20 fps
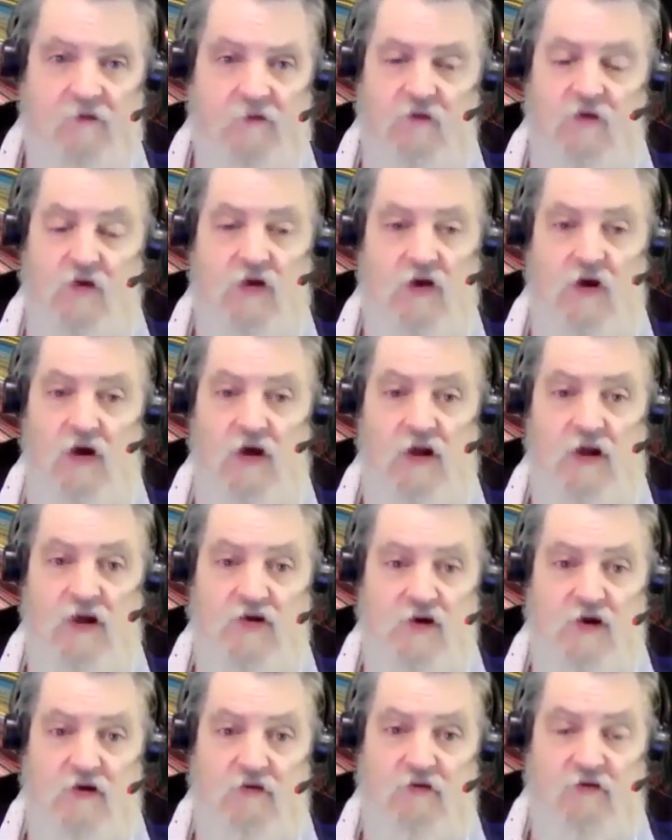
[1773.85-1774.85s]
you're not going to
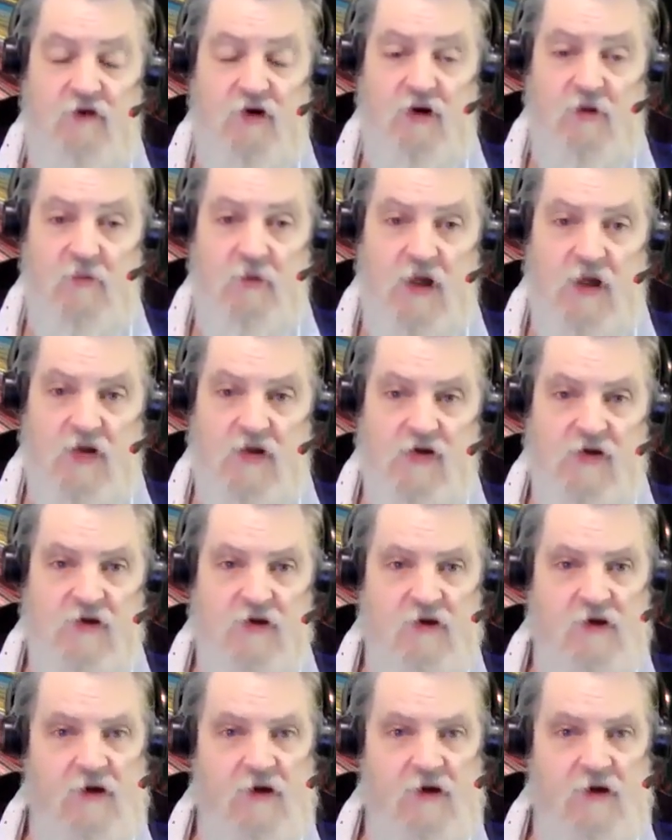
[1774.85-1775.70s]
surf very much.